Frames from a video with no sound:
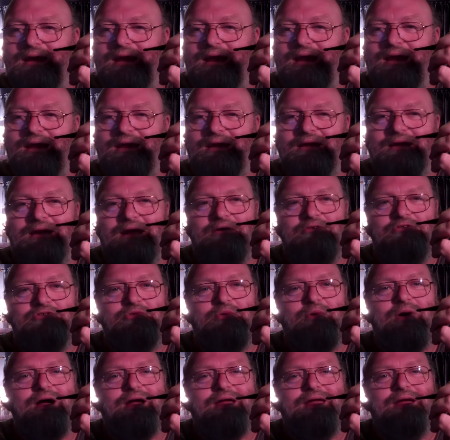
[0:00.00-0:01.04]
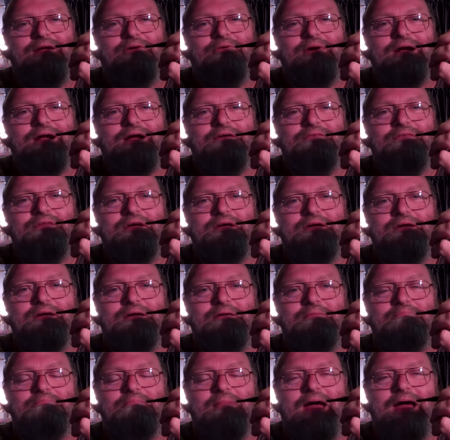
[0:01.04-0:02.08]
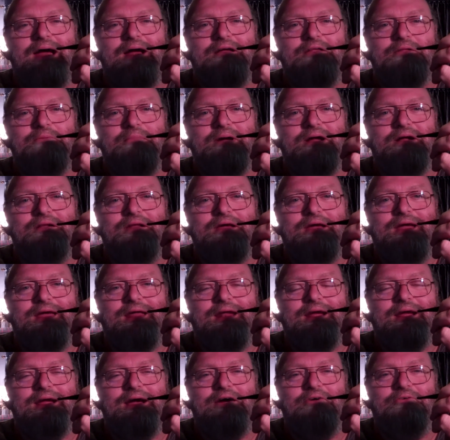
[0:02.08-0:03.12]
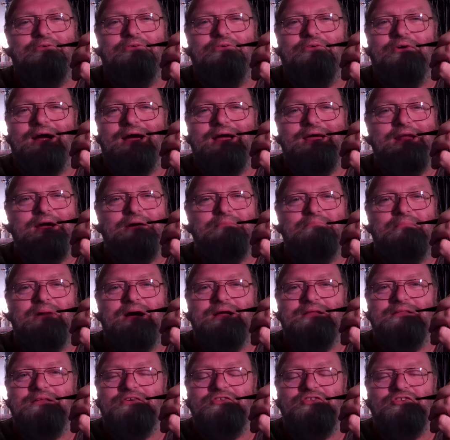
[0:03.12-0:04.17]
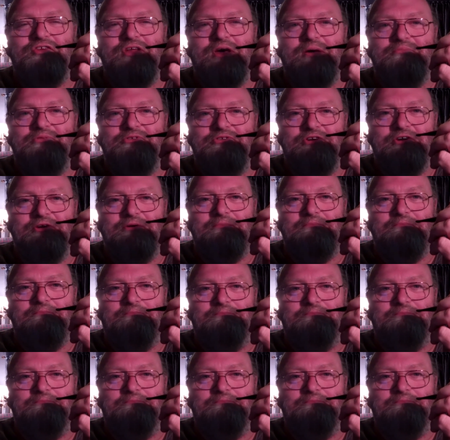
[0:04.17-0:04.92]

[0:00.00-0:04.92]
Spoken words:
And I was walking around the back of the building, and I got right up by this dumpster.